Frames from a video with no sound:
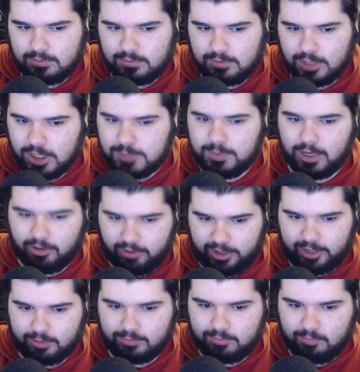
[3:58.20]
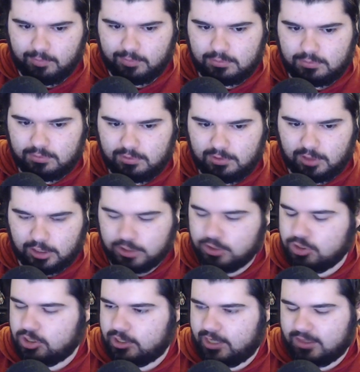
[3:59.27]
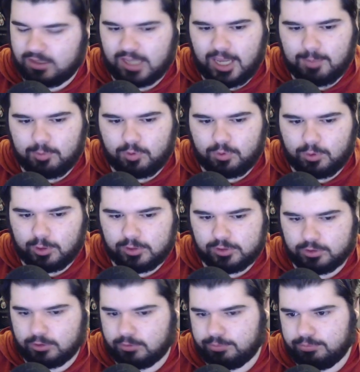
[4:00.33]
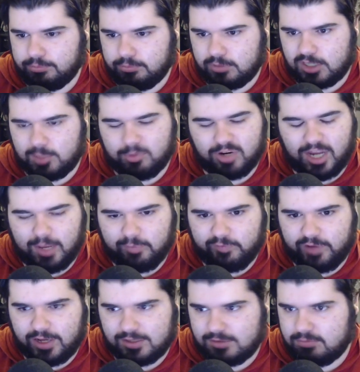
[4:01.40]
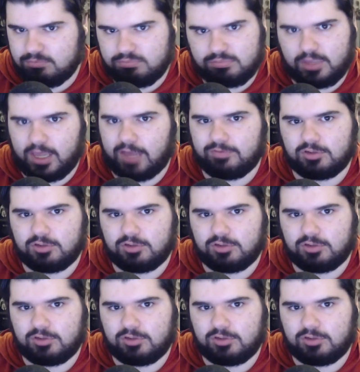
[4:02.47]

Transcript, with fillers: He's big right now. And usually at the Game Awards or Summer Game Fest, they have